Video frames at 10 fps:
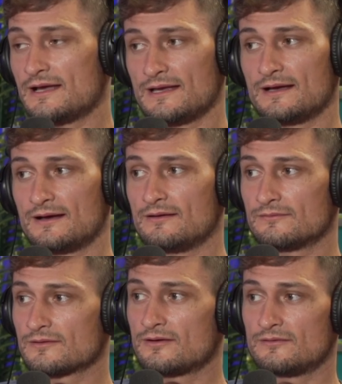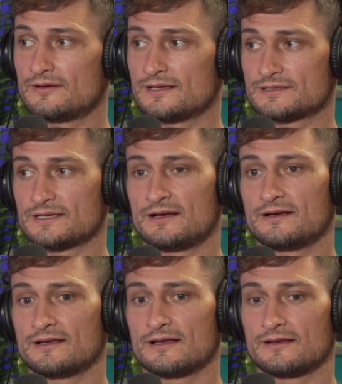yeah, Russia, Russia, Russia.
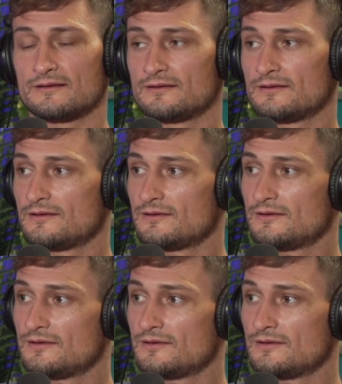It's it's it's